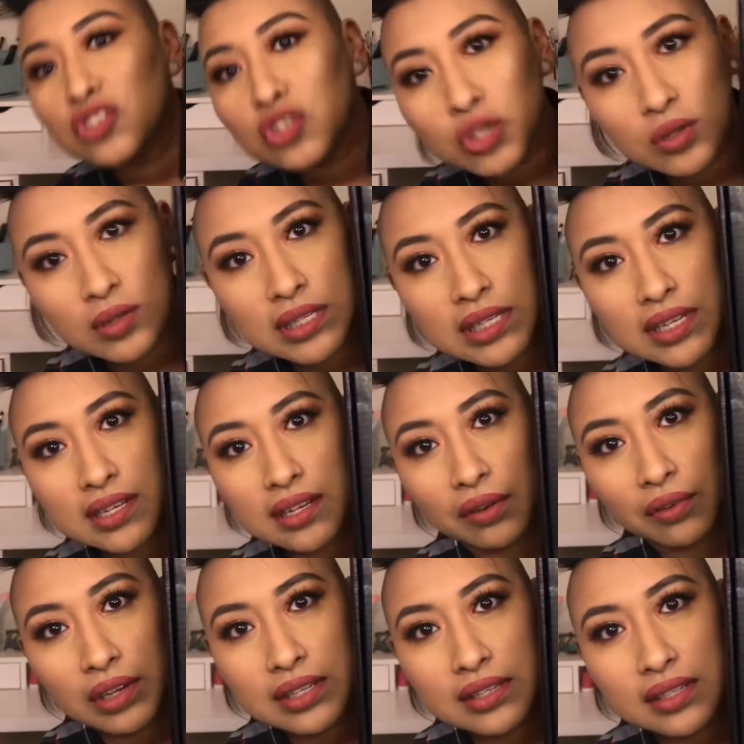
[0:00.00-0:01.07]
Do you see the
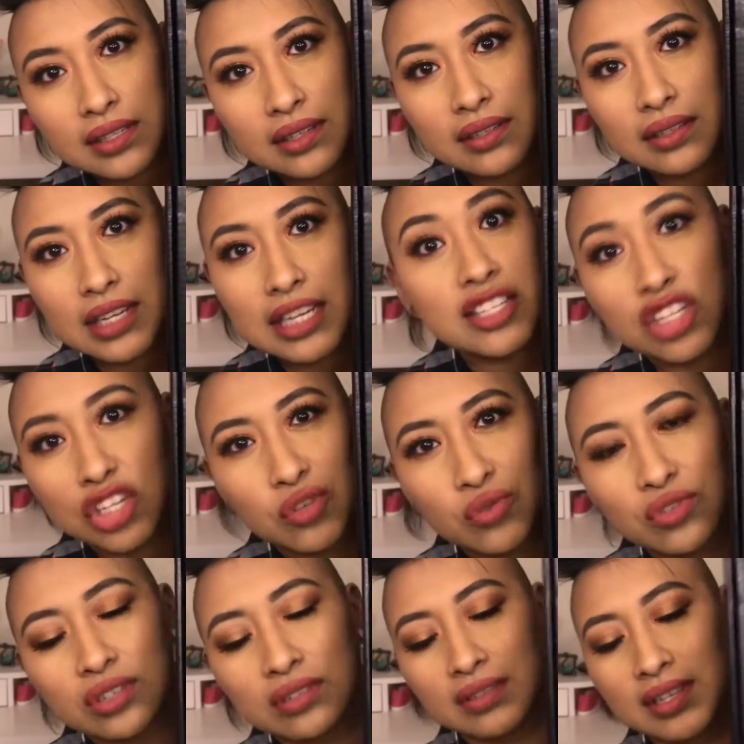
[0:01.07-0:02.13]
difference? It's
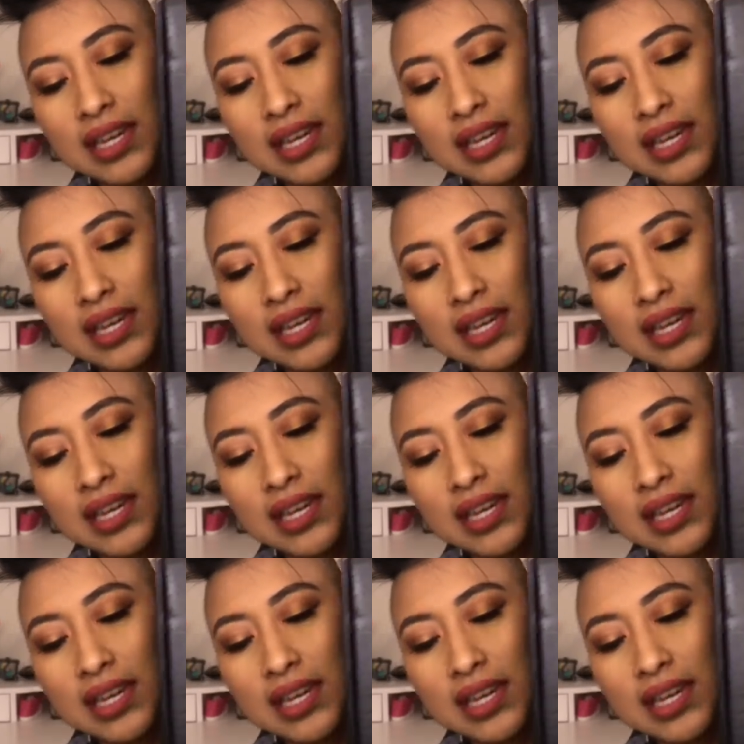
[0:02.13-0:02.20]
huge.